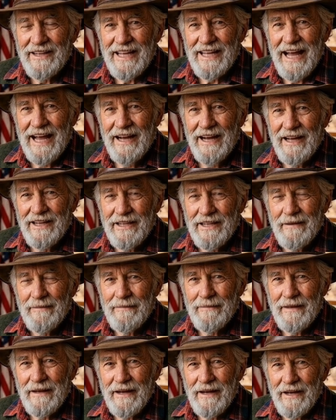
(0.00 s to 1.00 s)
tannate,
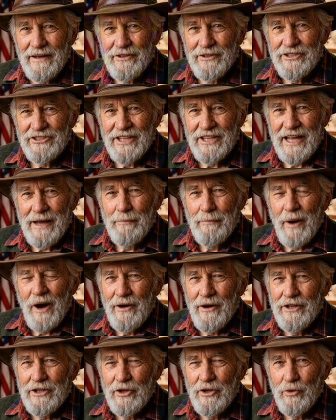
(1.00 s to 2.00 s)
the same
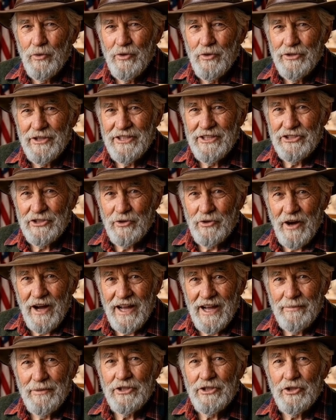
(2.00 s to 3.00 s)
molecule that
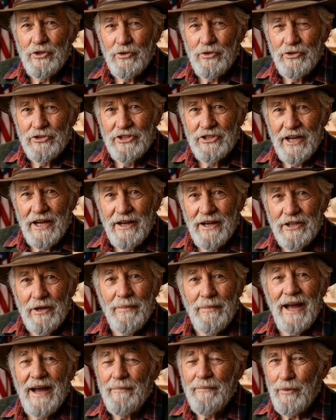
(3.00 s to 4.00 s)
scribes used to
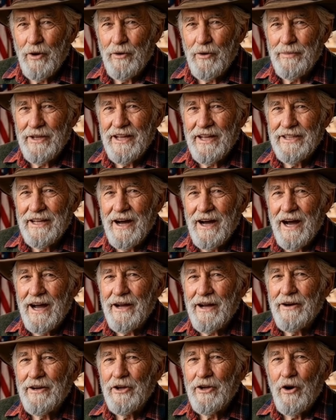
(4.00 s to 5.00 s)
make permanent
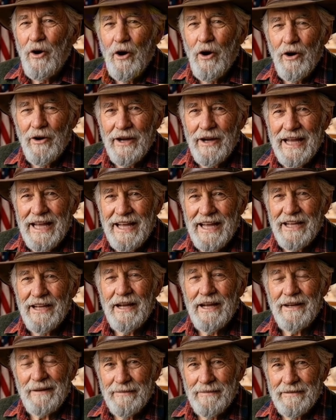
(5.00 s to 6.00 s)
iron gall
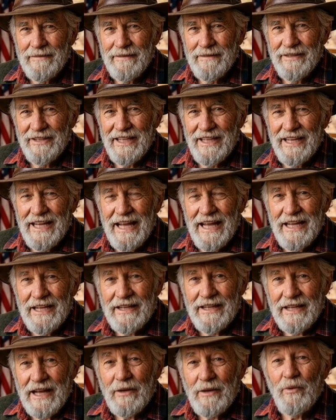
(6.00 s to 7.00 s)
ink, the
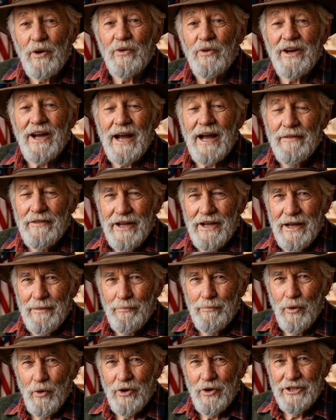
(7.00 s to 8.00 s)
ink that wrote every
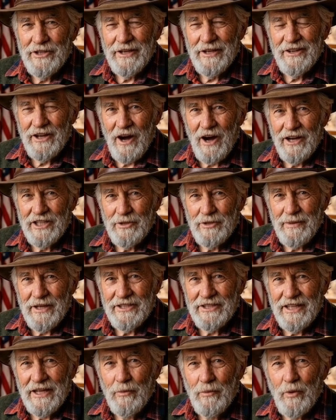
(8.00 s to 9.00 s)
important
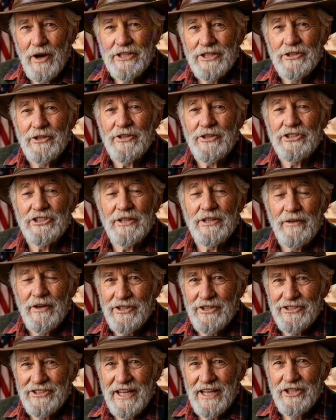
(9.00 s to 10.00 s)
document in Western
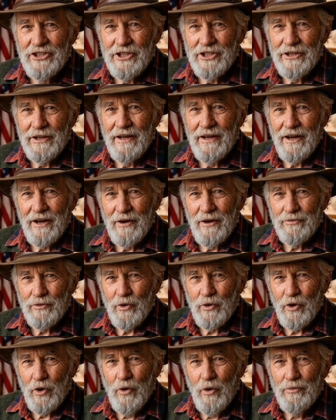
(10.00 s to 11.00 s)
civilization
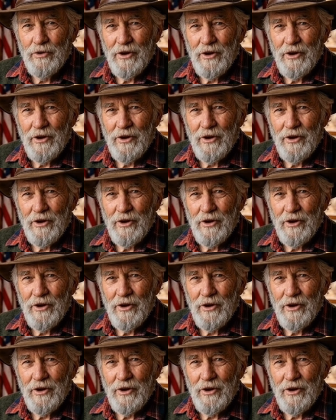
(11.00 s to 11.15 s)
for over